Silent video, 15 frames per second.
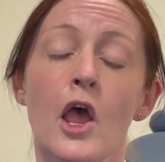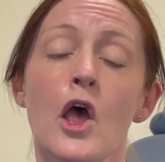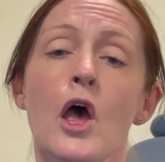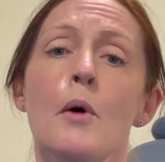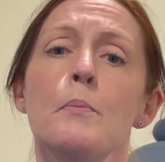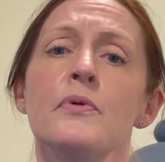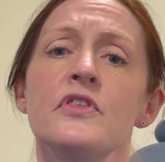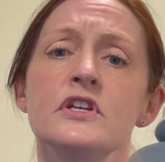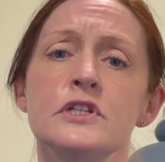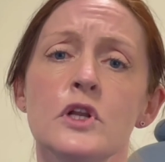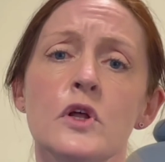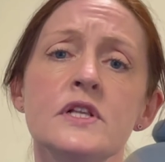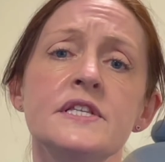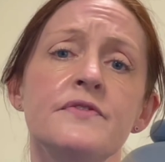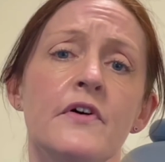But there's
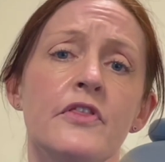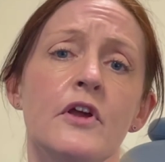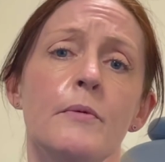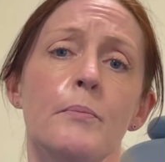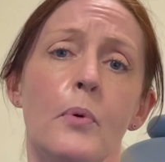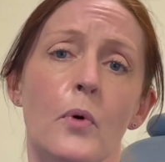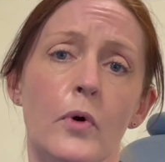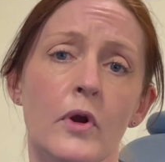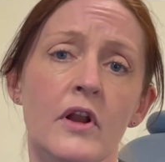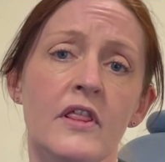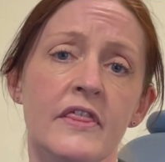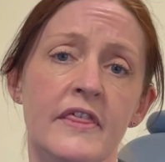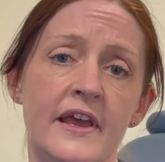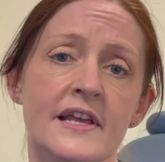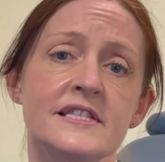lots of other important
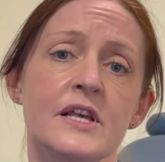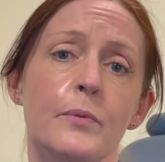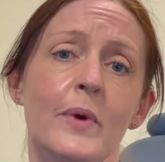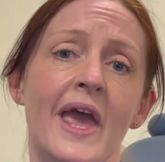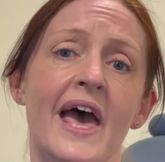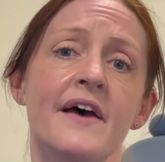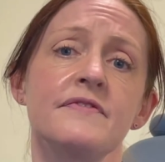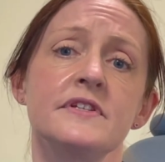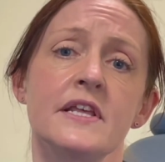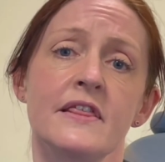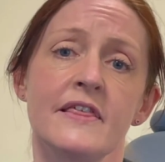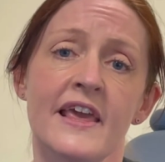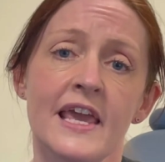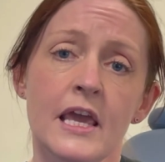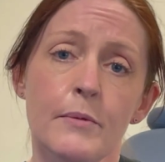things that we have to
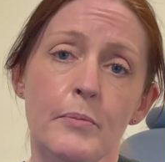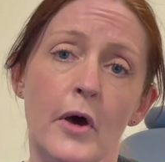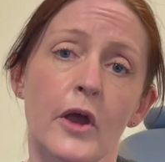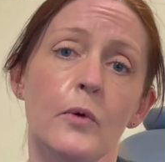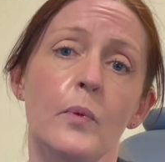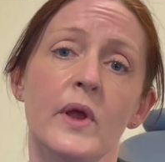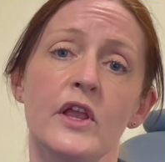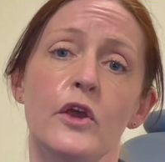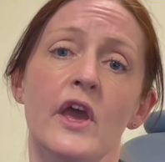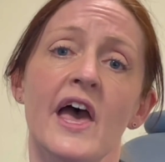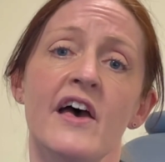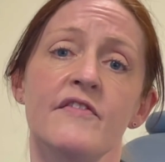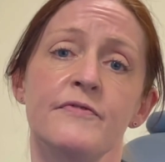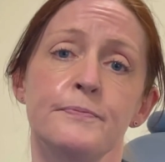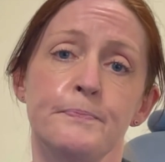think about when you
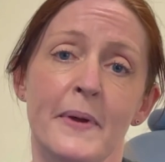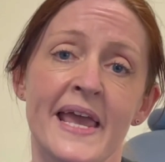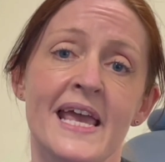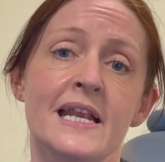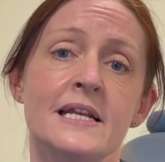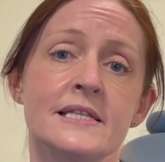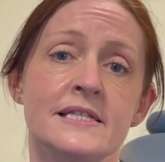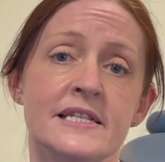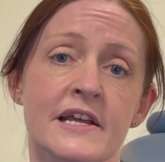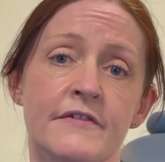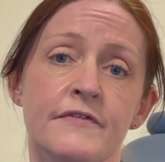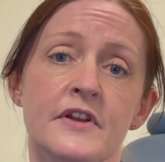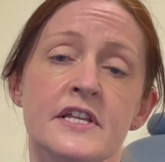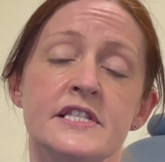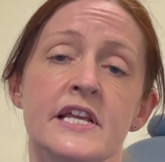have pain and
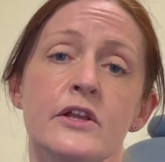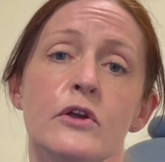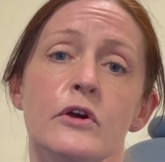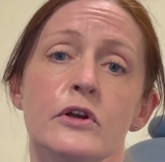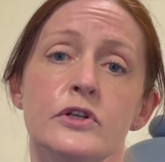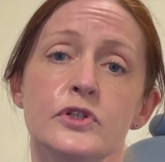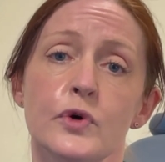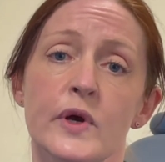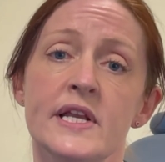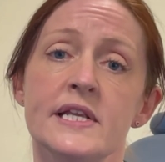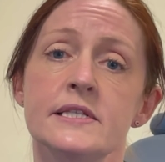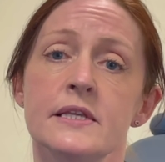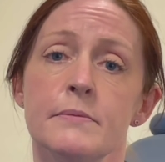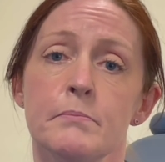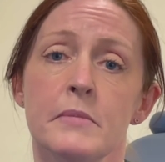stiffness in your joints
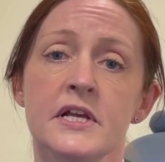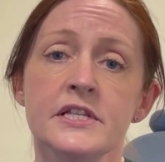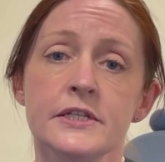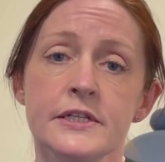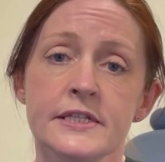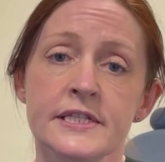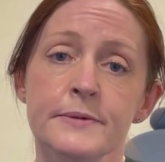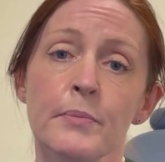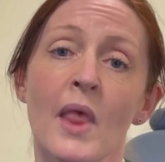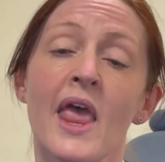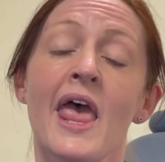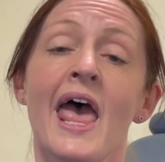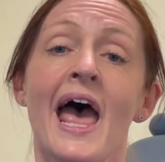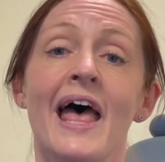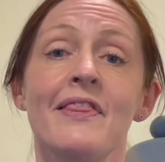and muscles.
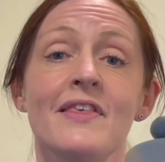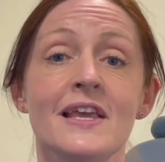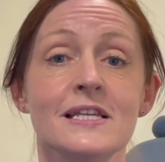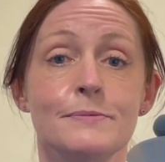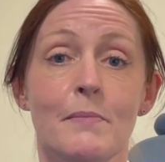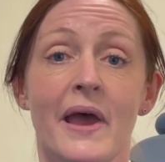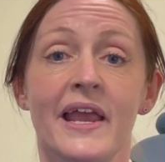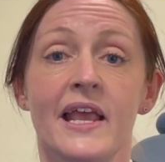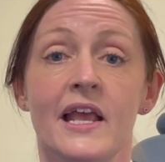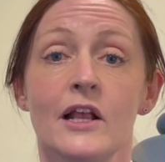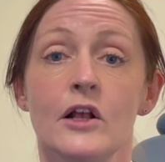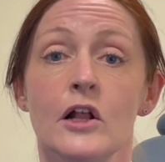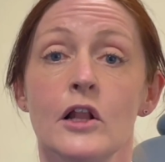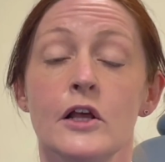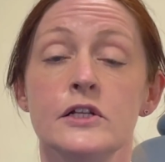And these might
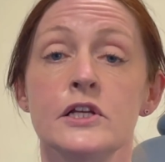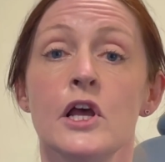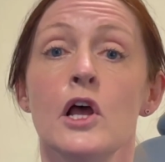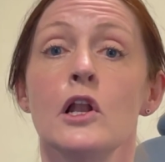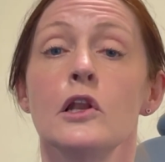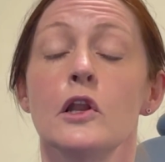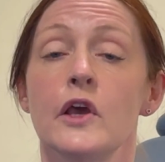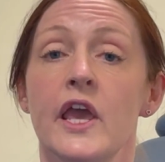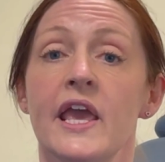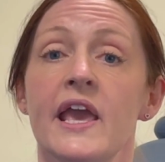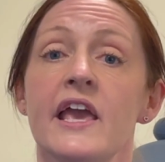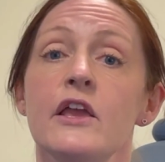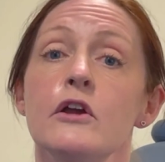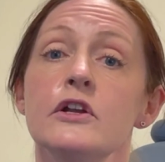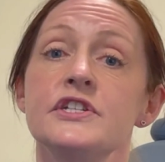include looking at
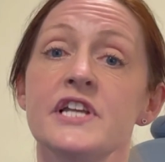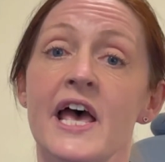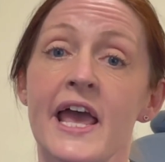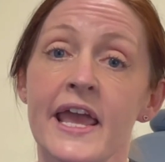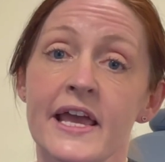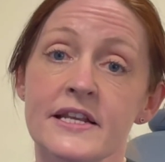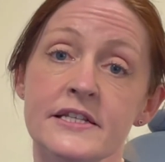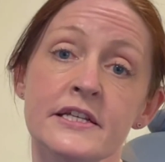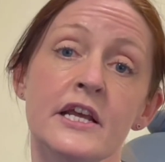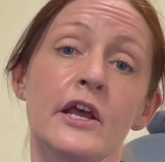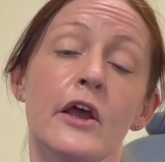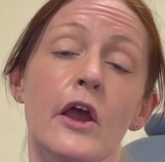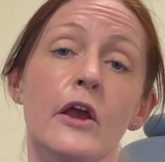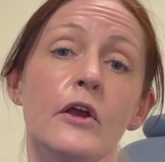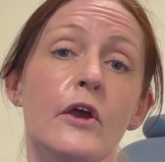your diet,
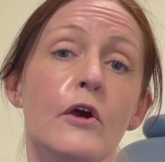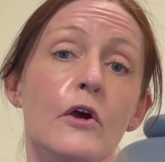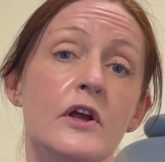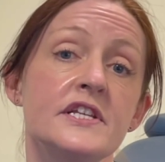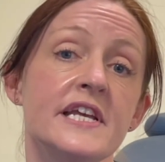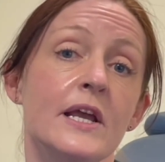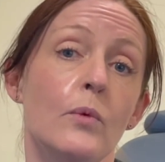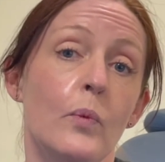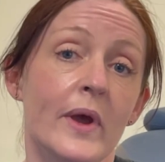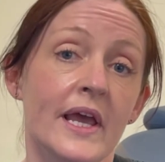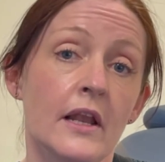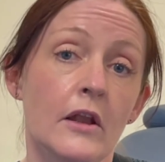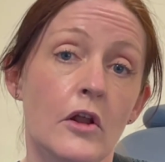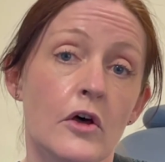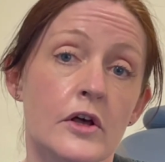encouraging weight
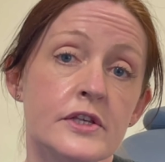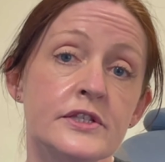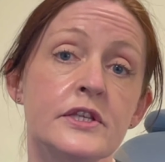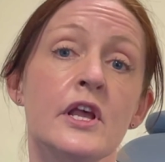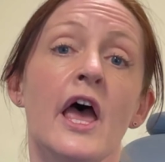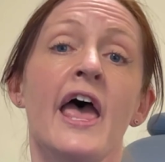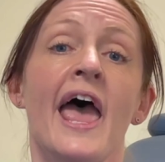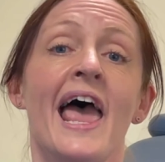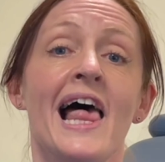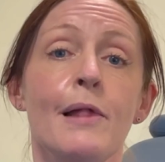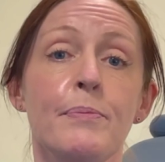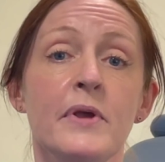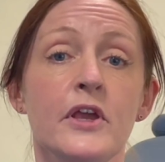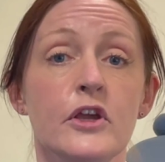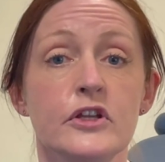loss,
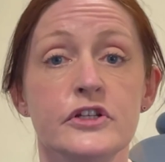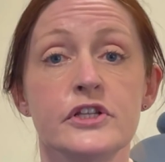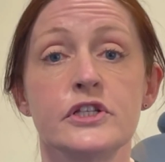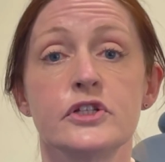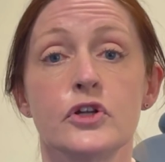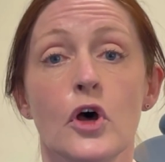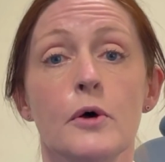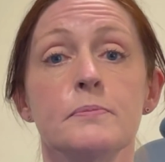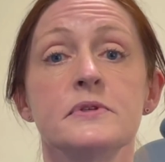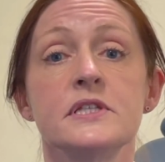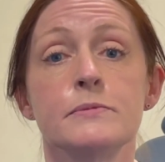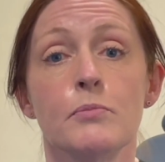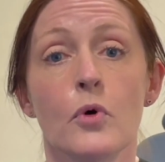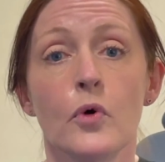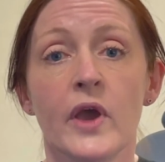helping you to stop
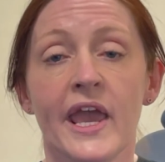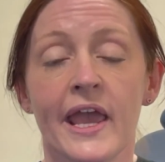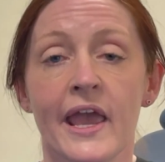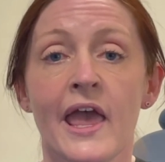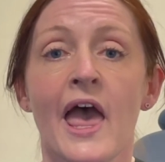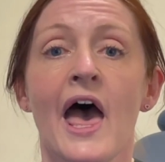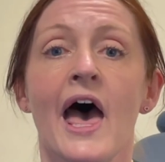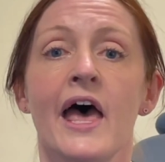smoking, and